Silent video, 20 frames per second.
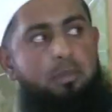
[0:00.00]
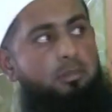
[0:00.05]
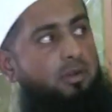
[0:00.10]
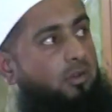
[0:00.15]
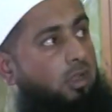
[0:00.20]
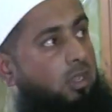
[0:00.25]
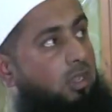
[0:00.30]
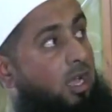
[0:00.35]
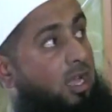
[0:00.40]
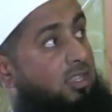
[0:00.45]
name of
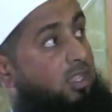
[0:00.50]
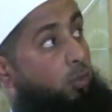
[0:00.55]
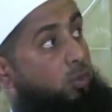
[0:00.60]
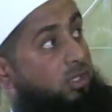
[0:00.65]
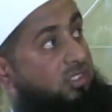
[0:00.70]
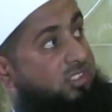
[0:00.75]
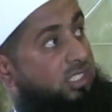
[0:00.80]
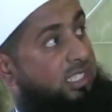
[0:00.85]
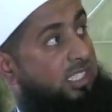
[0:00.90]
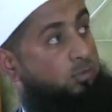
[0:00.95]

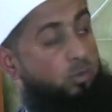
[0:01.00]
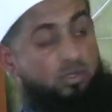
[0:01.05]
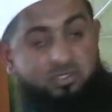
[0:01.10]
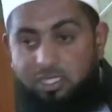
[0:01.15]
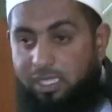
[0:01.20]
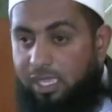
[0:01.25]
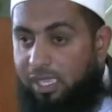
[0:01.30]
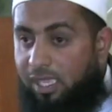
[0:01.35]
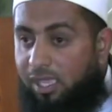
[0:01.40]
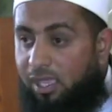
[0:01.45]
Allah that we see, as we
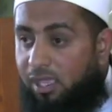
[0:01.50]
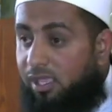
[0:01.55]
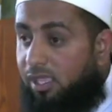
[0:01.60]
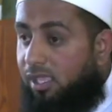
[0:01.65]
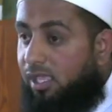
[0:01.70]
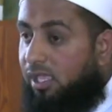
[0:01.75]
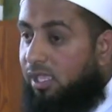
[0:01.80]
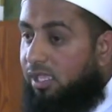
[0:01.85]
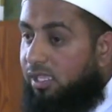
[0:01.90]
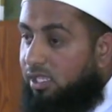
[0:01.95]
see
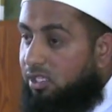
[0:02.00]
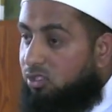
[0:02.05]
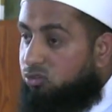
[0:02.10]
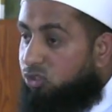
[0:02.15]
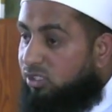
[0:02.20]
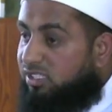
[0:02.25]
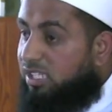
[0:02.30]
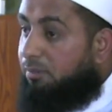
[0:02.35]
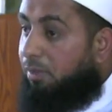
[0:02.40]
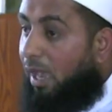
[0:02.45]
here, is
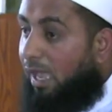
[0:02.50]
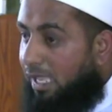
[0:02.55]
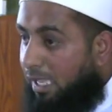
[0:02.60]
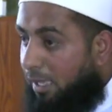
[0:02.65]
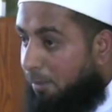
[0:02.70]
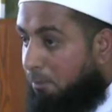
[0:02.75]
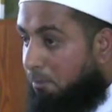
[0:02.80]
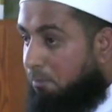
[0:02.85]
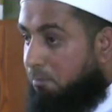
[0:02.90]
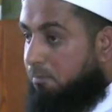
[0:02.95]
written by
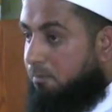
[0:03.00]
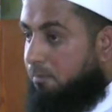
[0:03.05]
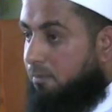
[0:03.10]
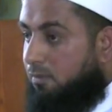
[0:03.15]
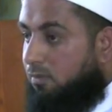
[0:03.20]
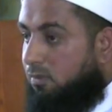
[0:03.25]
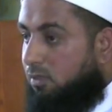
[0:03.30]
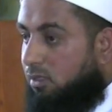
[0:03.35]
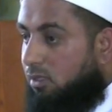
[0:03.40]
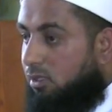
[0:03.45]
him.
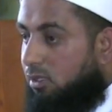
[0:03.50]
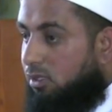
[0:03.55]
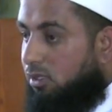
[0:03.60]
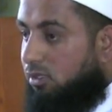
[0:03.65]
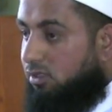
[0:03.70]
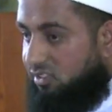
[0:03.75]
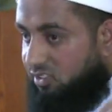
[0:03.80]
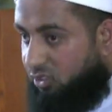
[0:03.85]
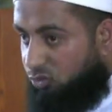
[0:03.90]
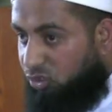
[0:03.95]

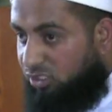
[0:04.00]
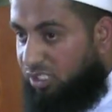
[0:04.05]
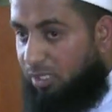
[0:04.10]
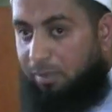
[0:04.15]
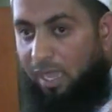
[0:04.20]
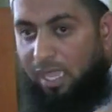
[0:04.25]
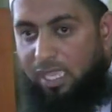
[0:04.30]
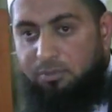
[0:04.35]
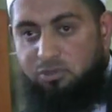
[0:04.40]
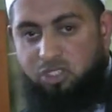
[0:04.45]
This is written
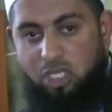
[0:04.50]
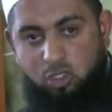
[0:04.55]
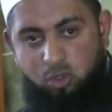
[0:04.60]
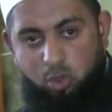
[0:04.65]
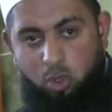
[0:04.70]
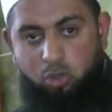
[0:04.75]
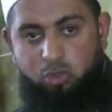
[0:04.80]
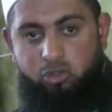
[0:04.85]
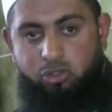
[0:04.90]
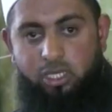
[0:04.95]
by him,
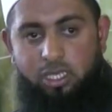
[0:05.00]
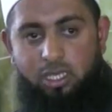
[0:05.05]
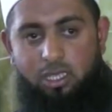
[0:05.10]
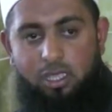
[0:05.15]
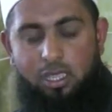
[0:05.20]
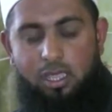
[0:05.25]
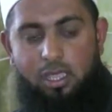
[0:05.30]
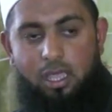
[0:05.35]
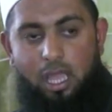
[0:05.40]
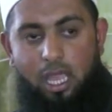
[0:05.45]
Shaykh
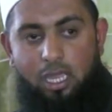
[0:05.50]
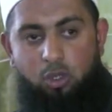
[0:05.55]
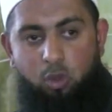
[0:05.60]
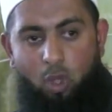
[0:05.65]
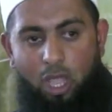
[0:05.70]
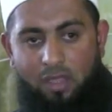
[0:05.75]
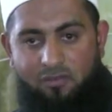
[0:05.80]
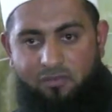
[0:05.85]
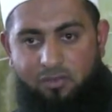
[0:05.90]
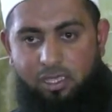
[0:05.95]
Shukri
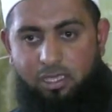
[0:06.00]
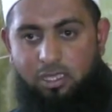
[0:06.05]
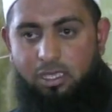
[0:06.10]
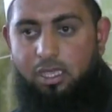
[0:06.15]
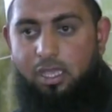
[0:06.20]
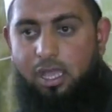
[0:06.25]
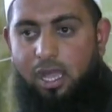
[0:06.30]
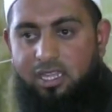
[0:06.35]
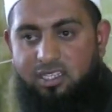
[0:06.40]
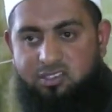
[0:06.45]

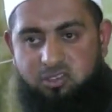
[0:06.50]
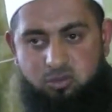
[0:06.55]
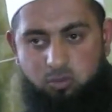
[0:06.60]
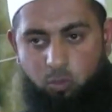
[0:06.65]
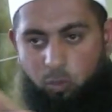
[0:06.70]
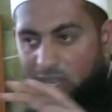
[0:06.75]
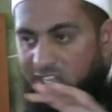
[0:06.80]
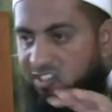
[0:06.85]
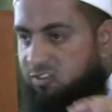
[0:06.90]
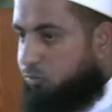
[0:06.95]
al-Luhafi,
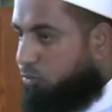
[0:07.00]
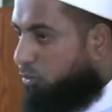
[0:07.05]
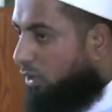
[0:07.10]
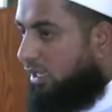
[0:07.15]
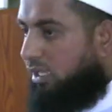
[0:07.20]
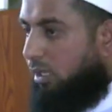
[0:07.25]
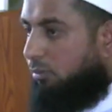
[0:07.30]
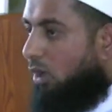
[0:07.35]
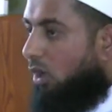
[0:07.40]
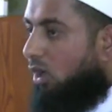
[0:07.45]
and well
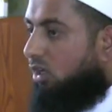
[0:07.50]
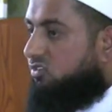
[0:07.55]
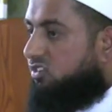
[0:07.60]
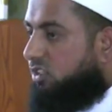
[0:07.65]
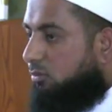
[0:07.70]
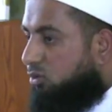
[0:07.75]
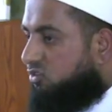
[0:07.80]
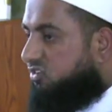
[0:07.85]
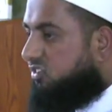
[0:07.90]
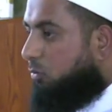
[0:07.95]
spread amongst
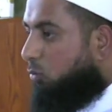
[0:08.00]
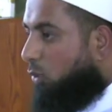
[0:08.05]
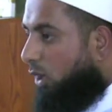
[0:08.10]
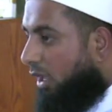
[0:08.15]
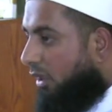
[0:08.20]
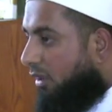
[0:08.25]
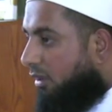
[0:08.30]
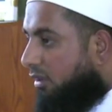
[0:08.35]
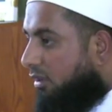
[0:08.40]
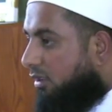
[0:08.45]
the Muslim
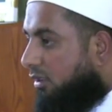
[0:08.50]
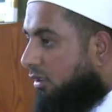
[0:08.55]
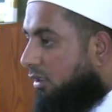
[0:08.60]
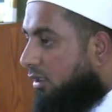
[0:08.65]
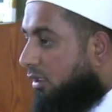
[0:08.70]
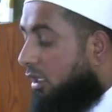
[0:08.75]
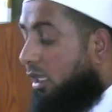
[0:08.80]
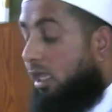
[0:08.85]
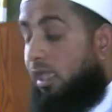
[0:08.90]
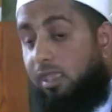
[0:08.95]

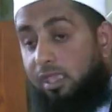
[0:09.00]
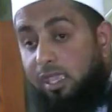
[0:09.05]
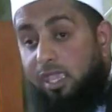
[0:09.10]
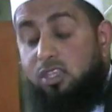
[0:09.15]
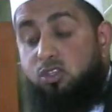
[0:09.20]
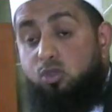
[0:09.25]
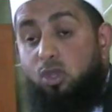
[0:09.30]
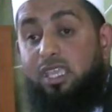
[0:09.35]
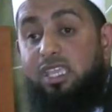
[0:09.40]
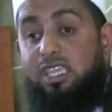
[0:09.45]
world.
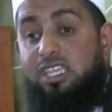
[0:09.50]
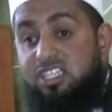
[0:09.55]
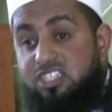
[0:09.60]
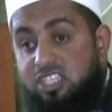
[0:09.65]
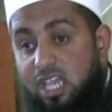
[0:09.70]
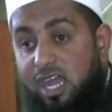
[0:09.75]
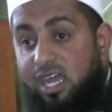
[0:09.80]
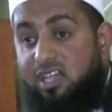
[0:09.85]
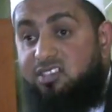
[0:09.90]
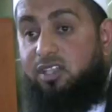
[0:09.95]
He took
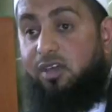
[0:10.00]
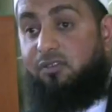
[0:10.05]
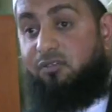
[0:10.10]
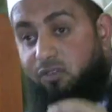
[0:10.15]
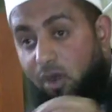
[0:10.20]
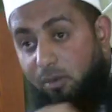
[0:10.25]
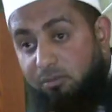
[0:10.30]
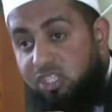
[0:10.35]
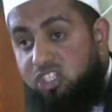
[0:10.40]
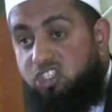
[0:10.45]
ijazah
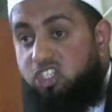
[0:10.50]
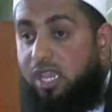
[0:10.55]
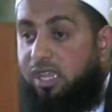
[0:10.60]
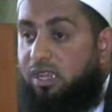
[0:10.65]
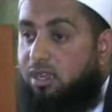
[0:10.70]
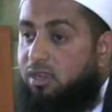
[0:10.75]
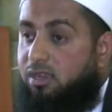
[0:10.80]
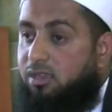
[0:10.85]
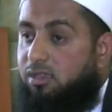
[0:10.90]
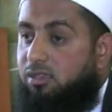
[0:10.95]
from the
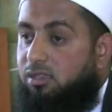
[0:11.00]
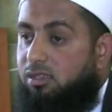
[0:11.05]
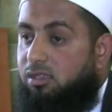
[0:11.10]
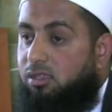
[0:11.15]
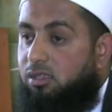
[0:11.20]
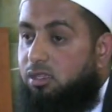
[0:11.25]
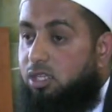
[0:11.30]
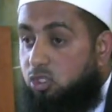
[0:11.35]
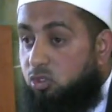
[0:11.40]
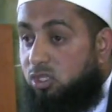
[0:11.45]
Shaykh.
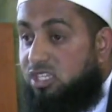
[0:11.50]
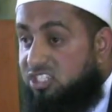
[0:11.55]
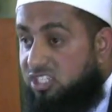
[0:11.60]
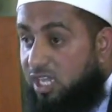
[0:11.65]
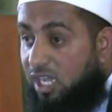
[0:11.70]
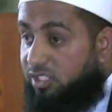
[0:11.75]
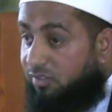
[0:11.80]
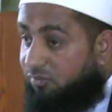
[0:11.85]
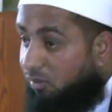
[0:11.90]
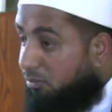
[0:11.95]
He took
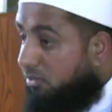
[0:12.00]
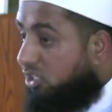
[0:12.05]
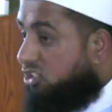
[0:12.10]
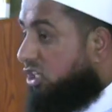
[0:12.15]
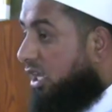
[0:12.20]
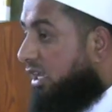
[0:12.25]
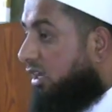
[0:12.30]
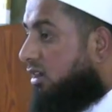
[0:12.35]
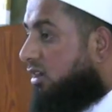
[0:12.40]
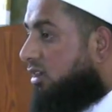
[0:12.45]
ijazah from the
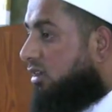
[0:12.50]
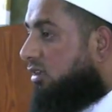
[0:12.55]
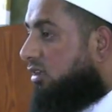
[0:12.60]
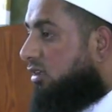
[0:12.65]
Shaykh.